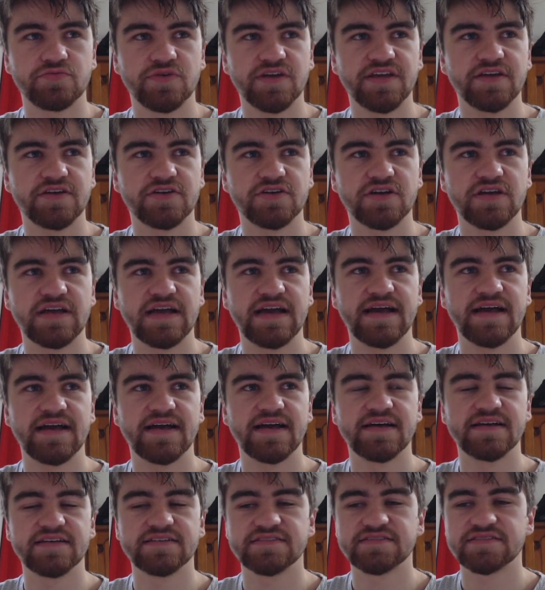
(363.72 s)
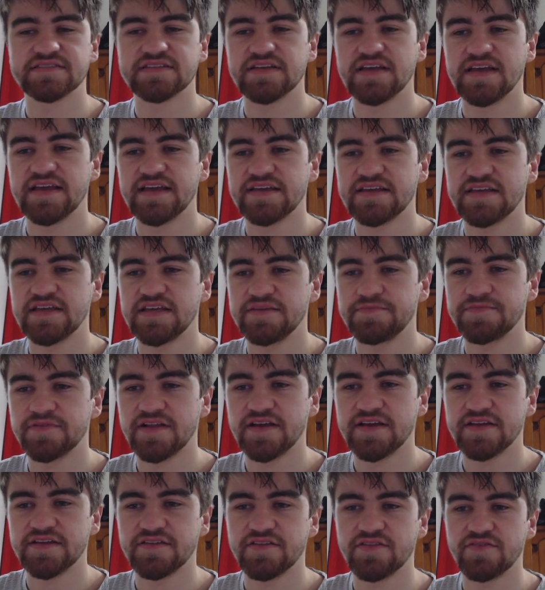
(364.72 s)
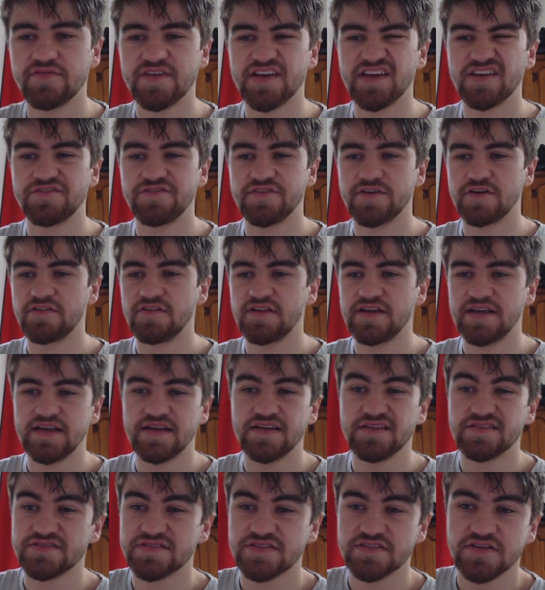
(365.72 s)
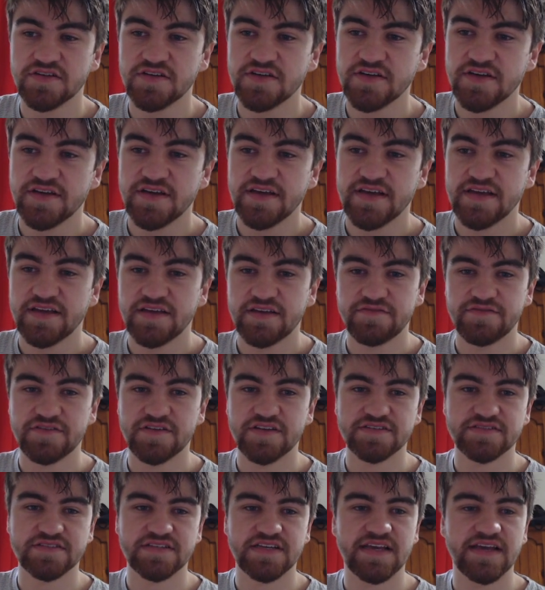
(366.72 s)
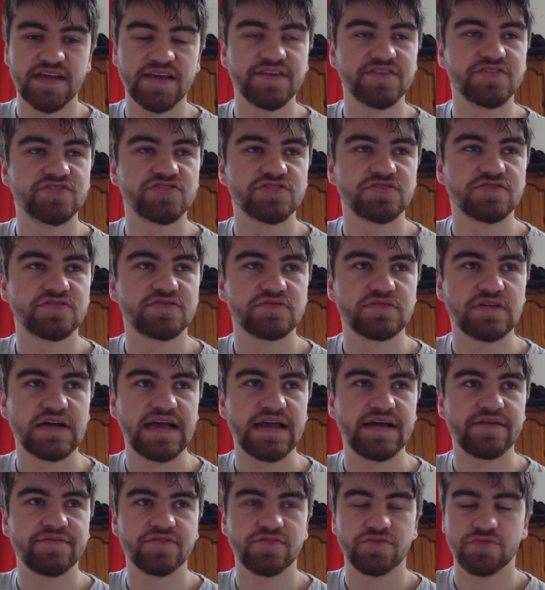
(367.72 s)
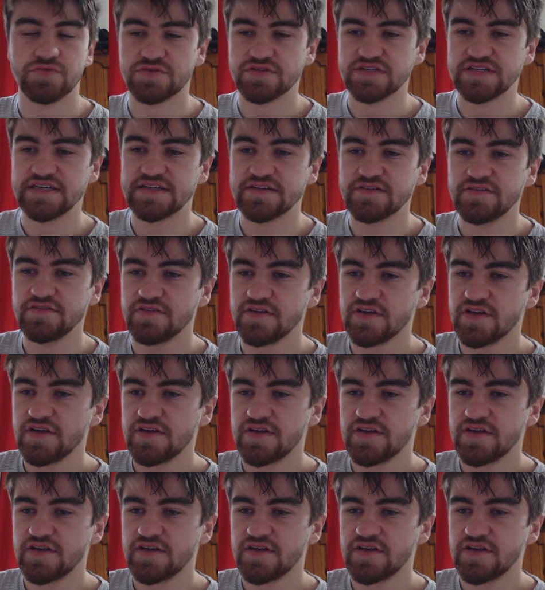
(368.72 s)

week, as Hickey played in the VFL, and if he doesn't get injured, I haven't looked at it,